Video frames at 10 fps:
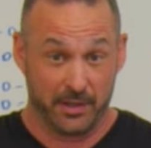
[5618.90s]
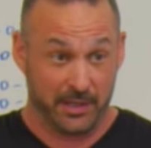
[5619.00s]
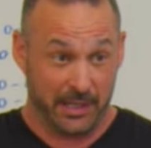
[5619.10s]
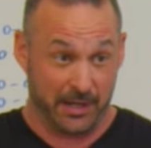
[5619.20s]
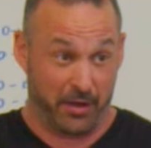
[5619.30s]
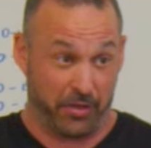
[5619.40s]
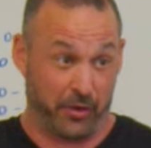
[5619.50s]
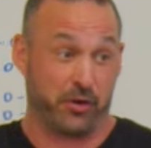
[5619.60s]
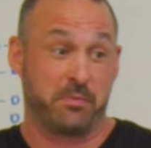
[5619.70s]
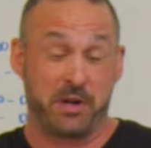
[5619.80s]
He did a
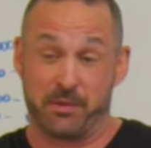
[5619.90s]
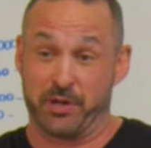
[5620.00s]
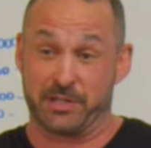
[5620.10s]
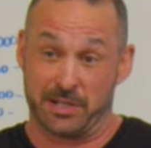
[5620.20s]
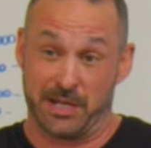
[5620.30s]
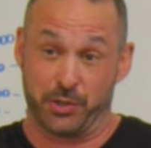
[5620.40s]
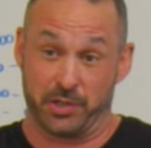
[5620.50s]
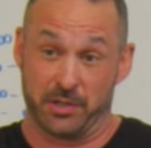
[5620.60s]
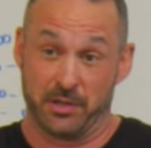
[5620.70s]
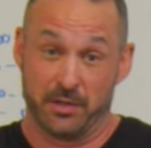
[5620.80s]
30-minute
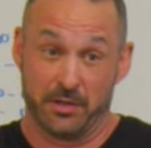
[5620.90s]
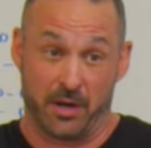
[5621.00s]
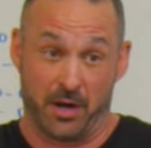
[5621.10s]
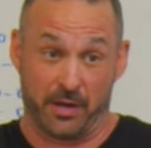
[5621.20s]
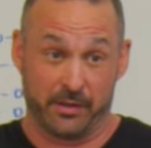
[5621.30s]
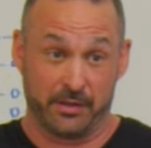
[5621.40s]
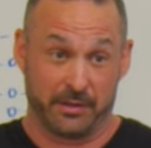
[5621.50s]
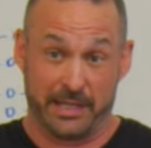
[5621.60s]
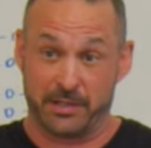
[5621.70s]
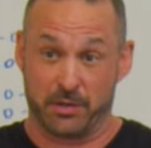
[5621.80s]
presentation on
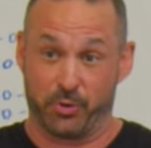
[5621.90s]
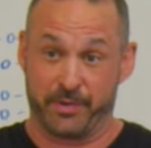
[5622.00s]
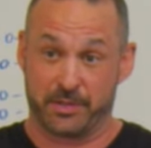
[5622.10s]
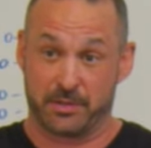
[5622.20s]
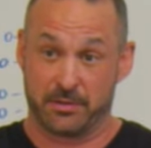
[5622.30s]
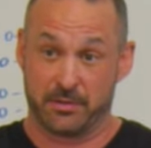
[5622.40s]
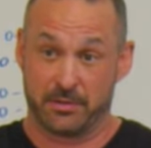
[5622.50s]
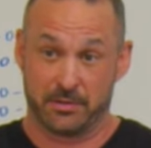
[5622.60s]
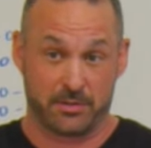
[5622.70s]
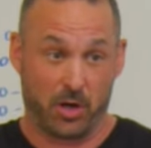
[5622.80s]
leads and appointments.
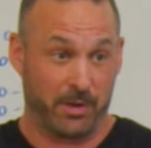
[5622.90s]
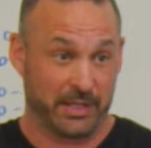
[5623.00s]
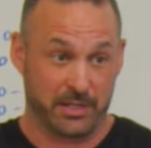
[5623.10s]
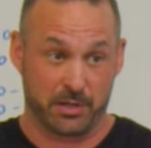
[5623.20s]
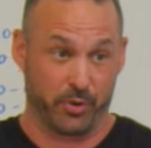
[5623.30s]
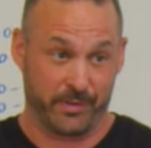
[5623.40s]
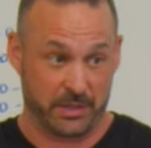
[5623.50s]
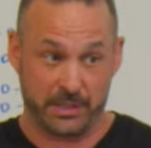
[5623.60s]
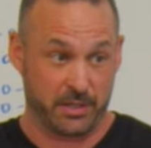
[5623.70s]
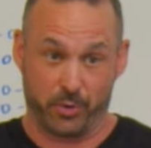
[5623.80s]
It's all about leads and appointments,
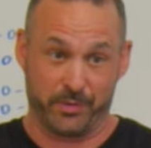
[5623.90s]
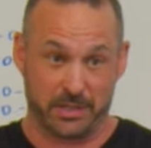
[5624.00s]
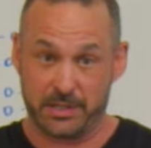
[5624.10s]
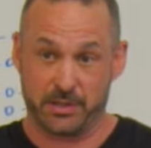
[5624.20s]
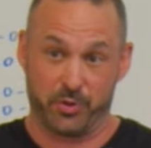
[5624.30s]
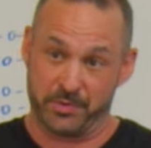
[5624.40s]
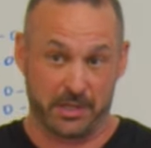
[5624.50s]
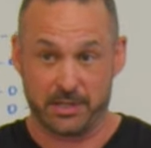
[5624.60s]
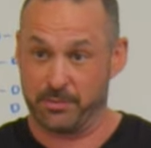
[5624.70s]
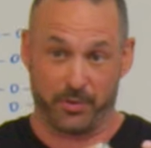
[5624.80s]
leads and appointments, leads and appointments,
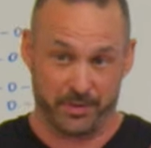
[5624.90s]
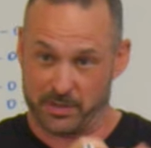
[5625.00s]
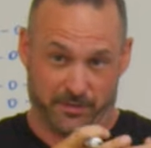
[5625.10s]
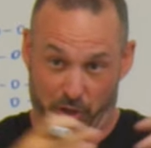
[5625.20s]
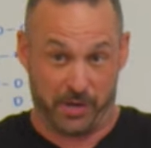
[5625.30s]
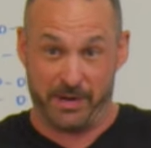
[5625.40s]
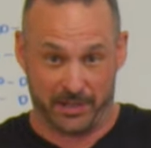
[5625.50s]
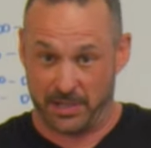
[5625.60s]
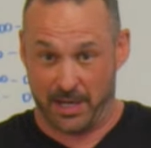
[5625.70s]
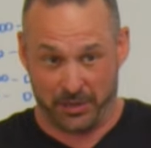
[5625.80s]
leads and appointments. This is 30
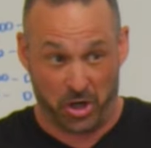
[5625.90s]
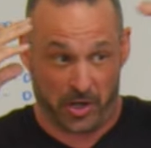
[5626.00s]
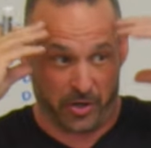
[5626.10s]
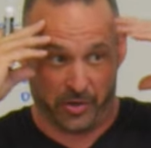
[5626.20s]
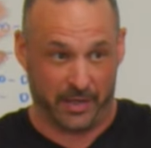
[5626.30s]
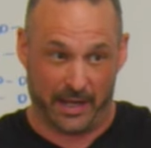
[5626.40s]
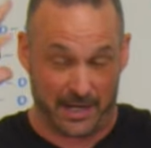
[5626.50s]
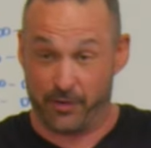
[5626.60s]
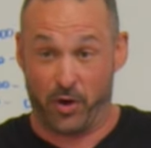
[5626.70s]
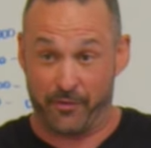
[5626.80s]
minutes. That's all I heard. That's
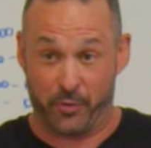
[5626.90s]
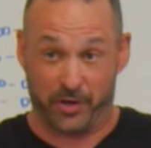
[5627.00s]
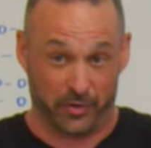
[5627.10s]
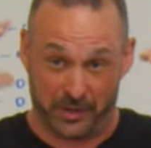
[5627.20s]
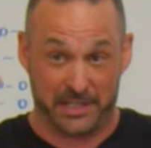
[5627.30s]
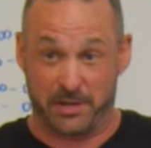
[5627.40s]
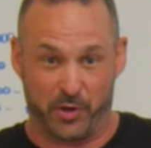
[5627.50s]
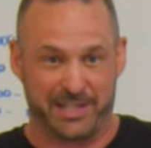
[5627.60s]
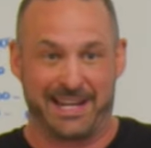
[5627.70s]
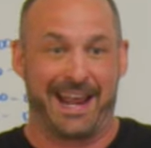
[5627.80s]
all everyone heard. Leads and
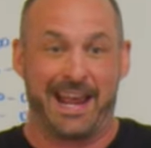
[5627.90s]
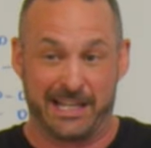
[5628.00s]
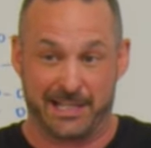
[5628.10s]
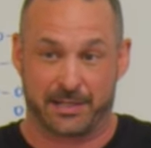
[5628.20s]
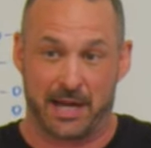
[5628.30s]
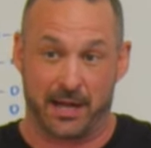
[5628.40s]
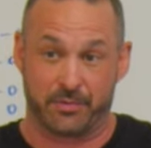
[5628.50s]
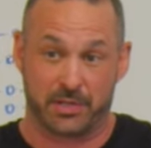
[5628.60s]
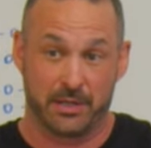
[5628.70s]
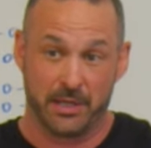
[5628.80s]
appointments. He said 86
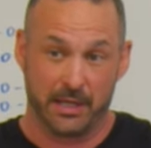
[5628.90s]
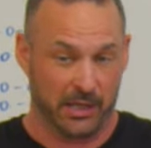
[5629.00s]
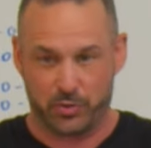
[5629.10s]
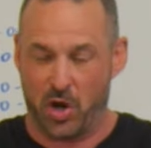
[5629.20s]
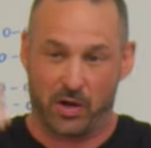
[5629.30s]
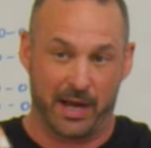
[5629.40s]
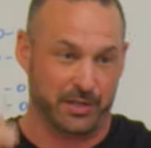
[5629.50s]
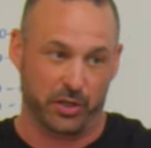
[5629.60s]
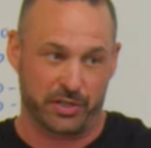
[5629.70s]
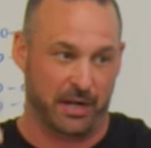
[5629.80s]
times. And there was all kinds
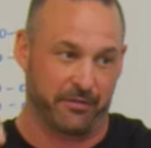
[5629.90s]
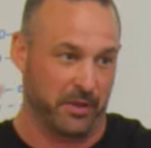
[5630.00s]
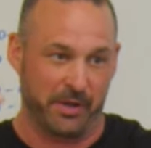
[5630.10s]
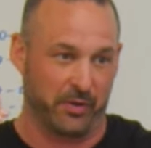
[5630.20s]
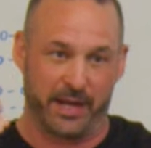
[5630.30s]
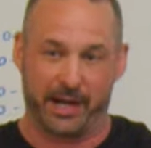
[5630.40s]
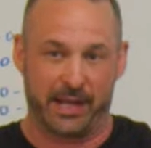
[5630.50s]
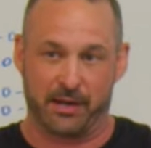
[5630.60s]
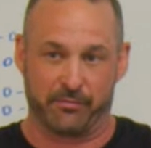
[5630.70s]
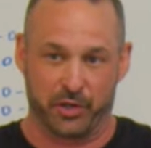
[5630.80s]
of good stuff in the middle that I
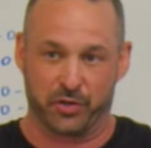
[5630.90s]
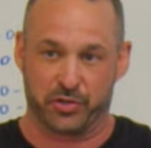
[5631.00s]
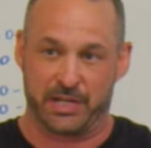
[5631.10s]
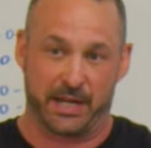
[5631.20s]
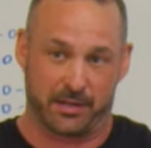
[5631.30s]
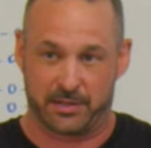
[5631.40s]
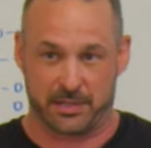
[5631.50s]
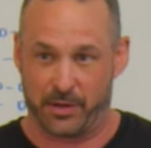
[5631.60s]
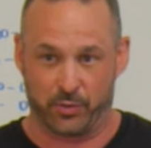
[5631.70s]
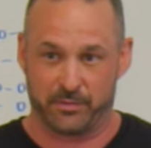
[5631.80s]
can't regurgitate because
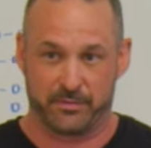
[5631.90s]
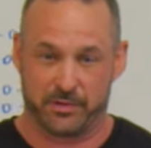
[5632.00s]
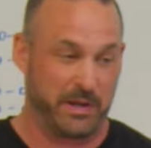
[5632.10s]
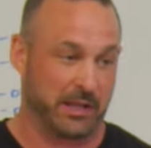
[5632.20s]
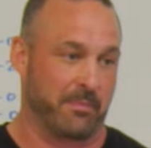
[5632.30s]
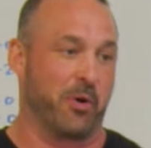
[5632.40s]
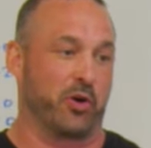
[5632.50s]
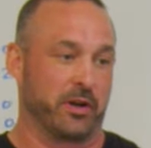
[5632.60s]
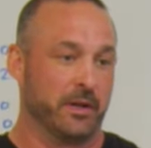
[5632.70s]
I don't speak like that.